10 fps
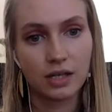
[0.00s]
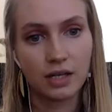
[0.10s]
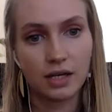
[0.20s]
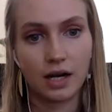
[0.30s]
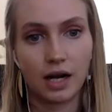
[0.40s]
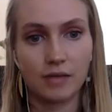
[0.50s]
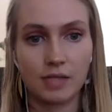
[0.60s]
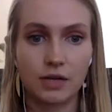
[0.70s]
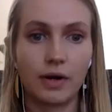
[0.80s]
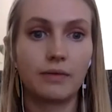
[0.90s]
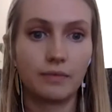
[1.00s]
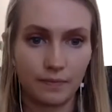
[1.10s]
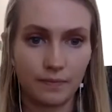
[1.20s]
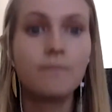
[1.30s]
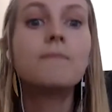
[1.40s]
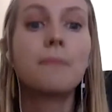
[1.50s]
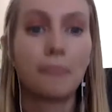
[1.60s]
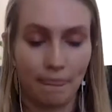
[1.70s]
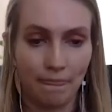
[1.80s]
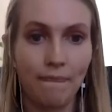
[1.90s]
This was through the
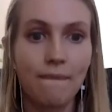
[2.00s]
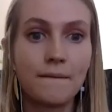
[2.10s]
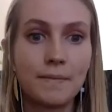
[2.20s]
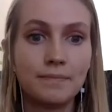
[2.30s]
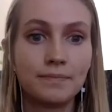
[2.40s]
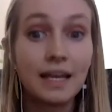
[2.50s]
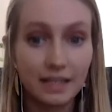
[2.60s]
chemistry department or through?